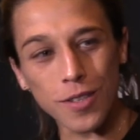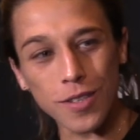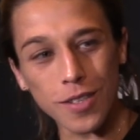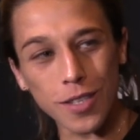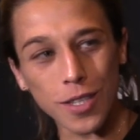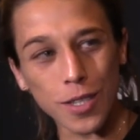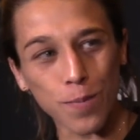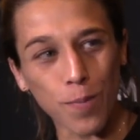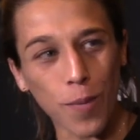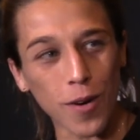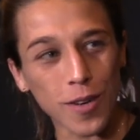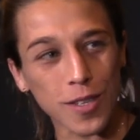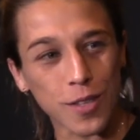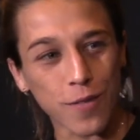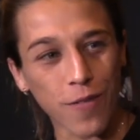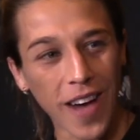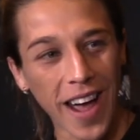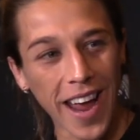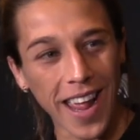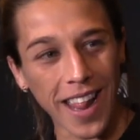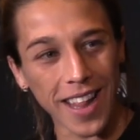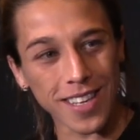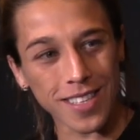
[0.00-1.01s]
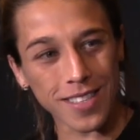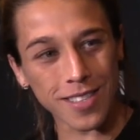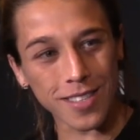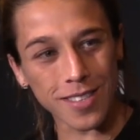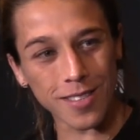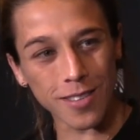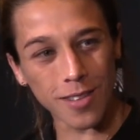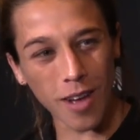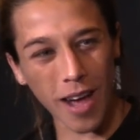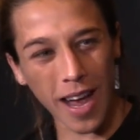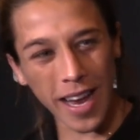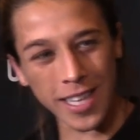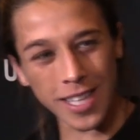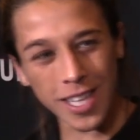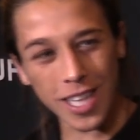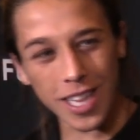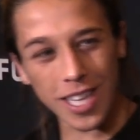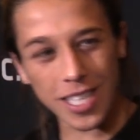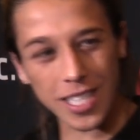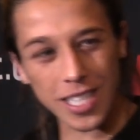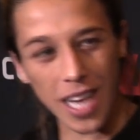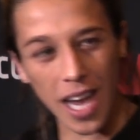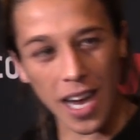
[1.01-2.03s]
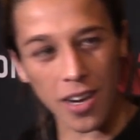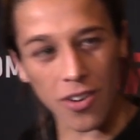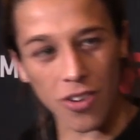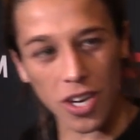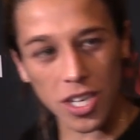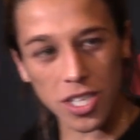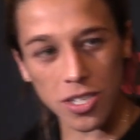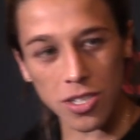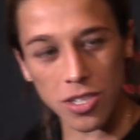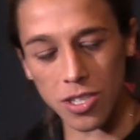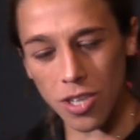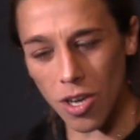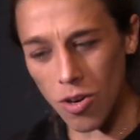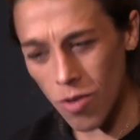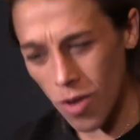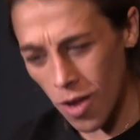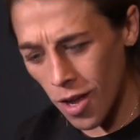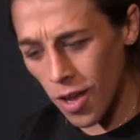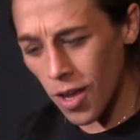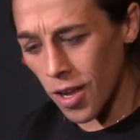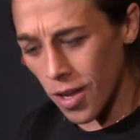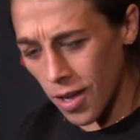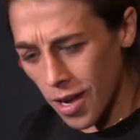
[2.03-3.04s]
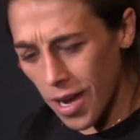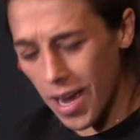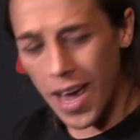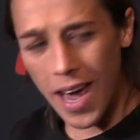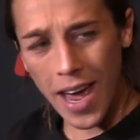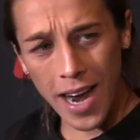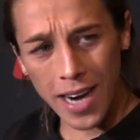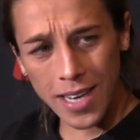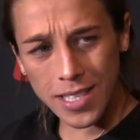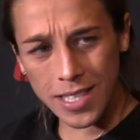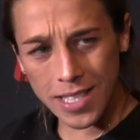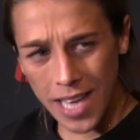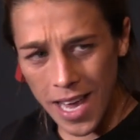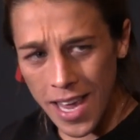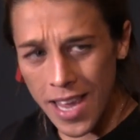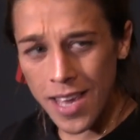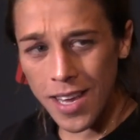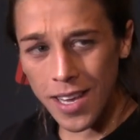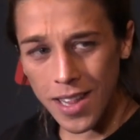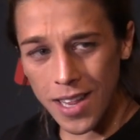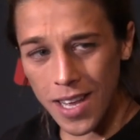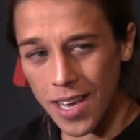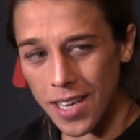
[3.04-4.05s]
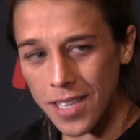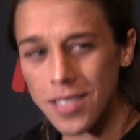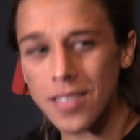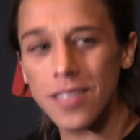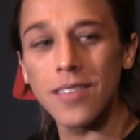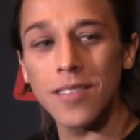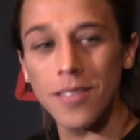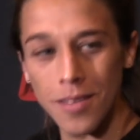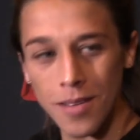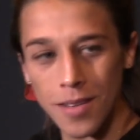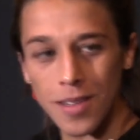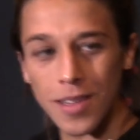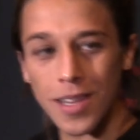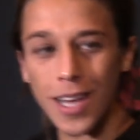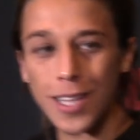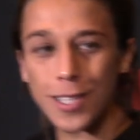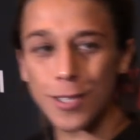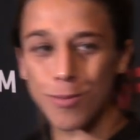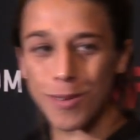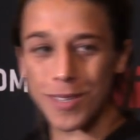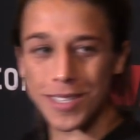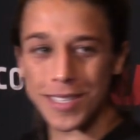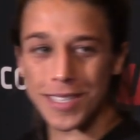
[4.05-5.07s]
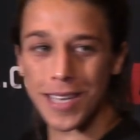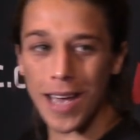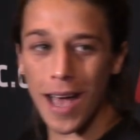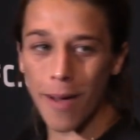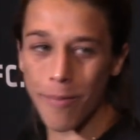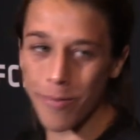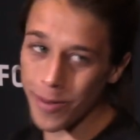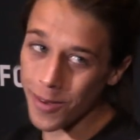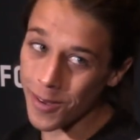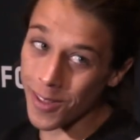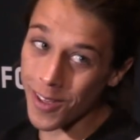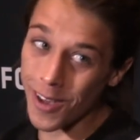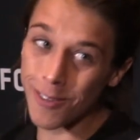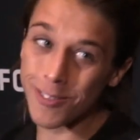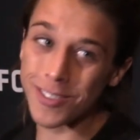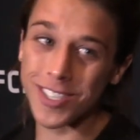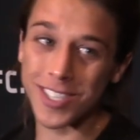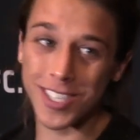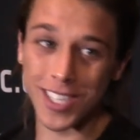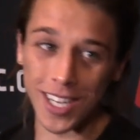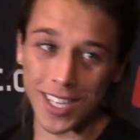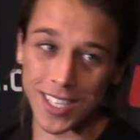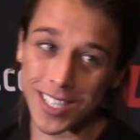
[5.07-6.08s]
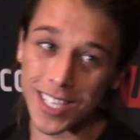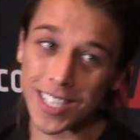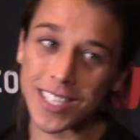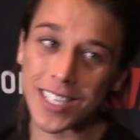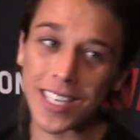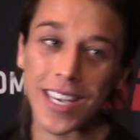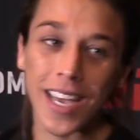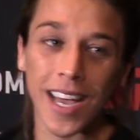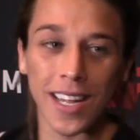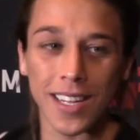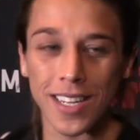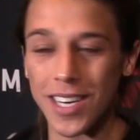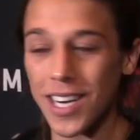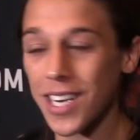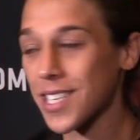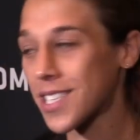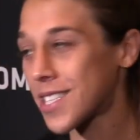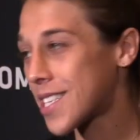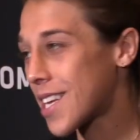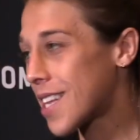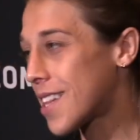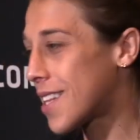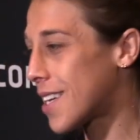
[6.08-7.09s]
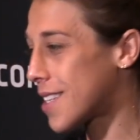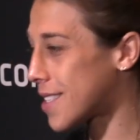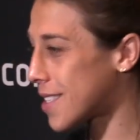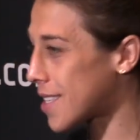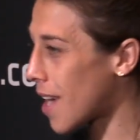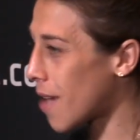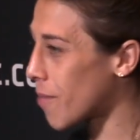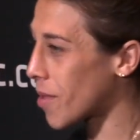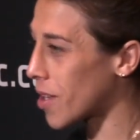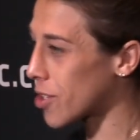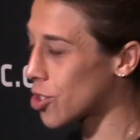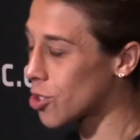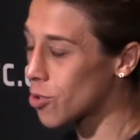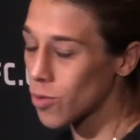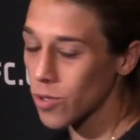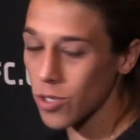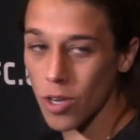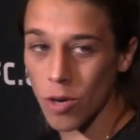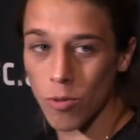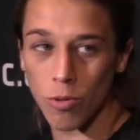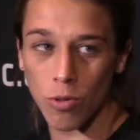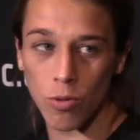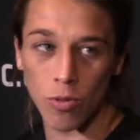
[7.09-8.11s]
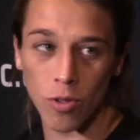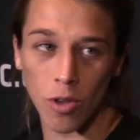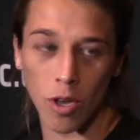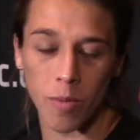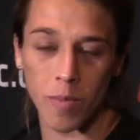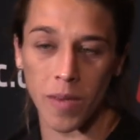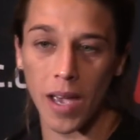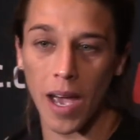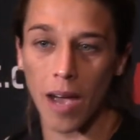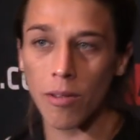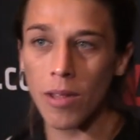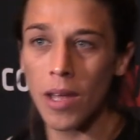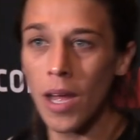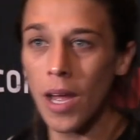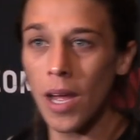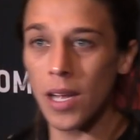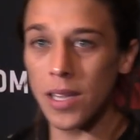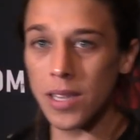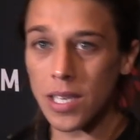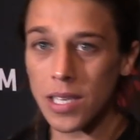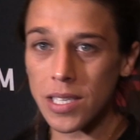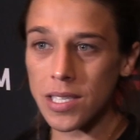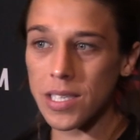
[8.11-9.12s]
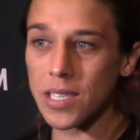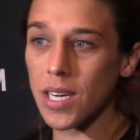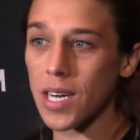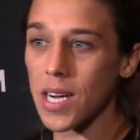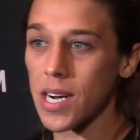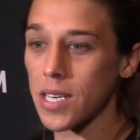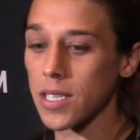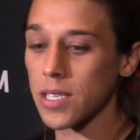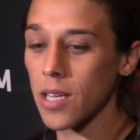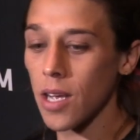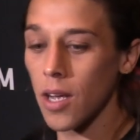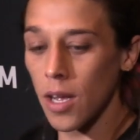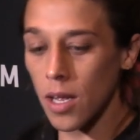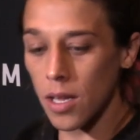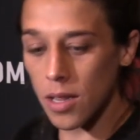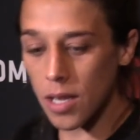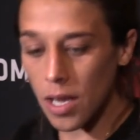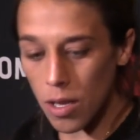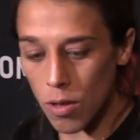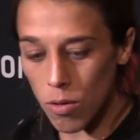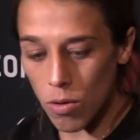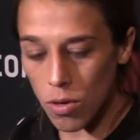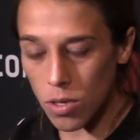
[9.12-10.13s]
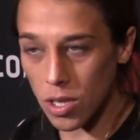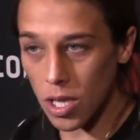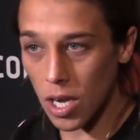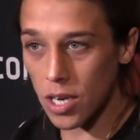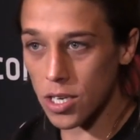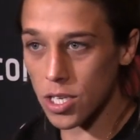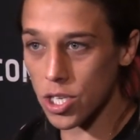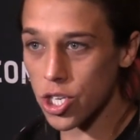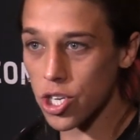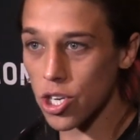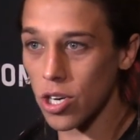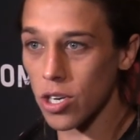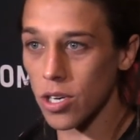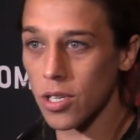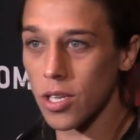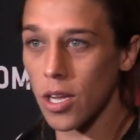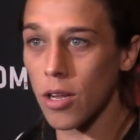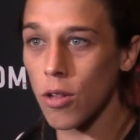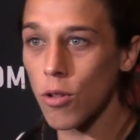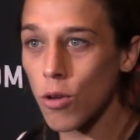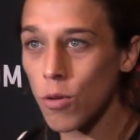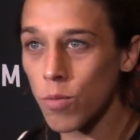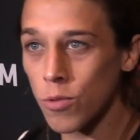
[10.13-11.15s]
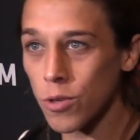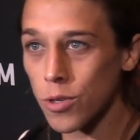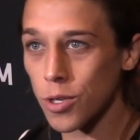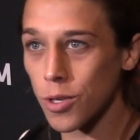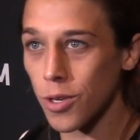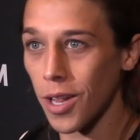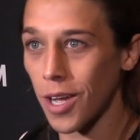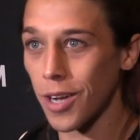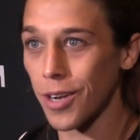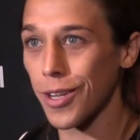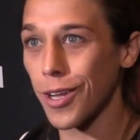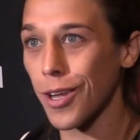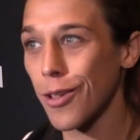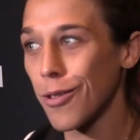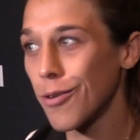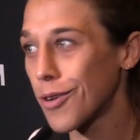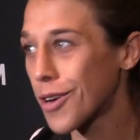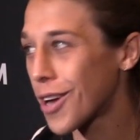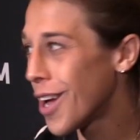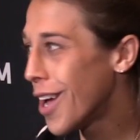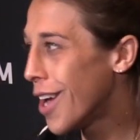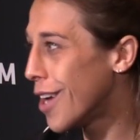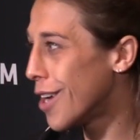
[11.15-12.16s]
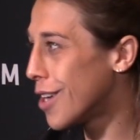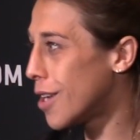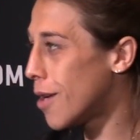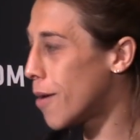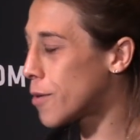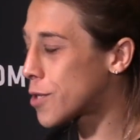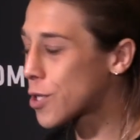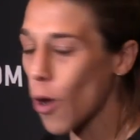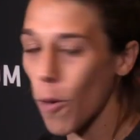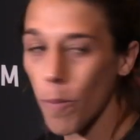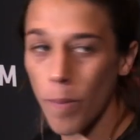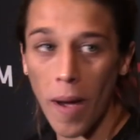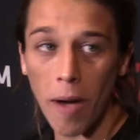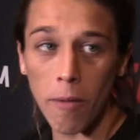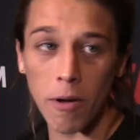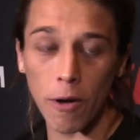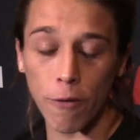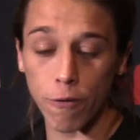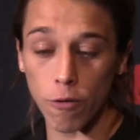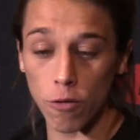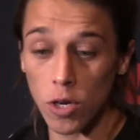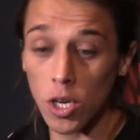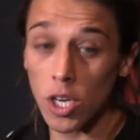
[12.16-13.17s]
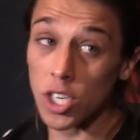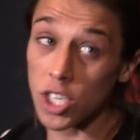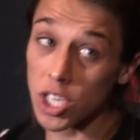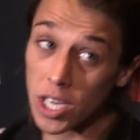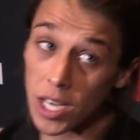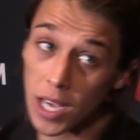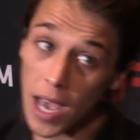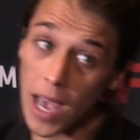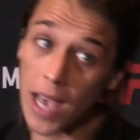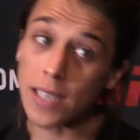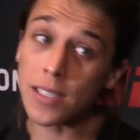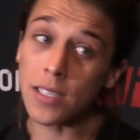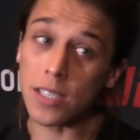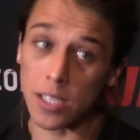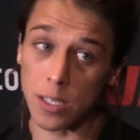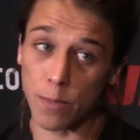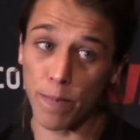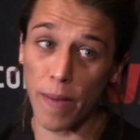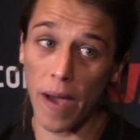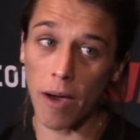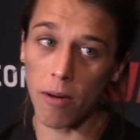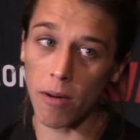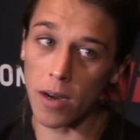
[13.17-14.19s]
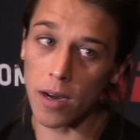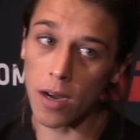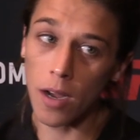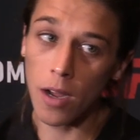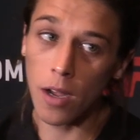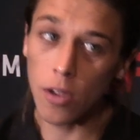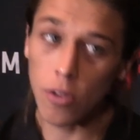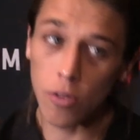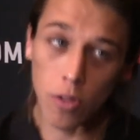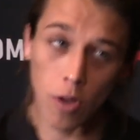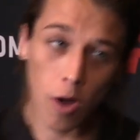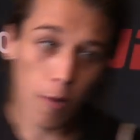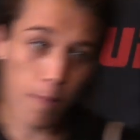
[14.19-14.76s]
sports violence, you know, I need this aggression. So her saying this, that's what's up, you know. Jessica Andrade said the same, that she was going to knock me out. These girls, they are short, they look muscular, they look so powerful. She has this power, you know,